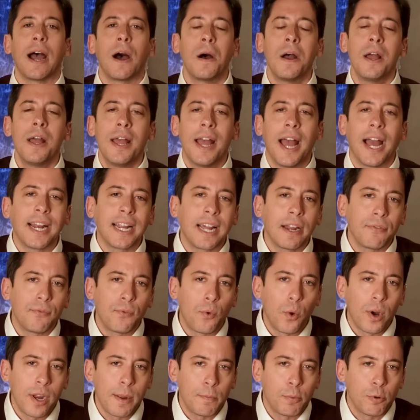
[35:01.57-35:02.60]
now and get
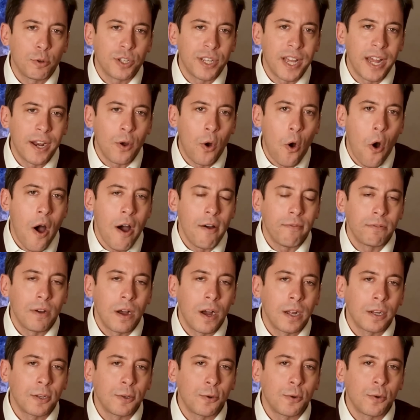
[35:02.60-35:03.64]
40% off
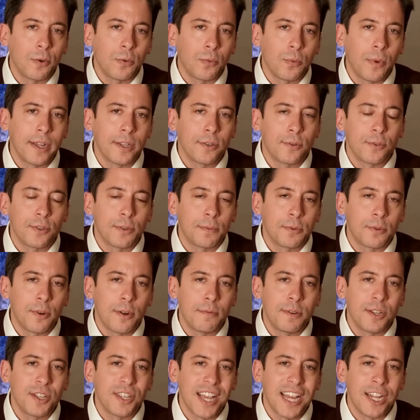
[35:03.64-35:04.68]
on your razor
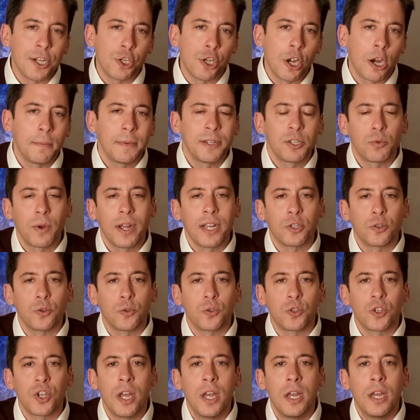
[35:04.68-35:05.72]
subscriptions at
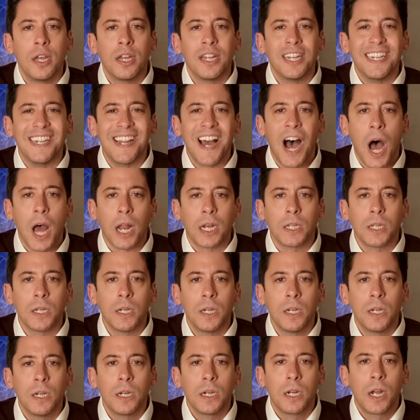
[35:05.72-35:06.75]

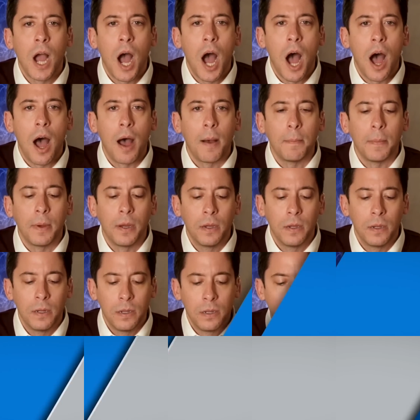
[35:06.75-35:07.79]
jeremy'srazors.com.
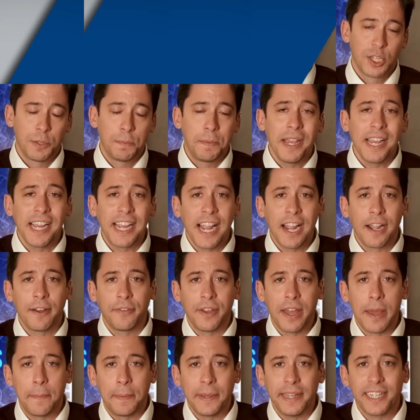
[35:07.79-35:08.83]
Speaking
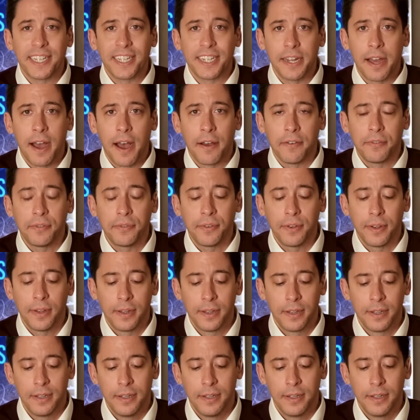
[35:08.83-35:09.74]
of hippie stuff,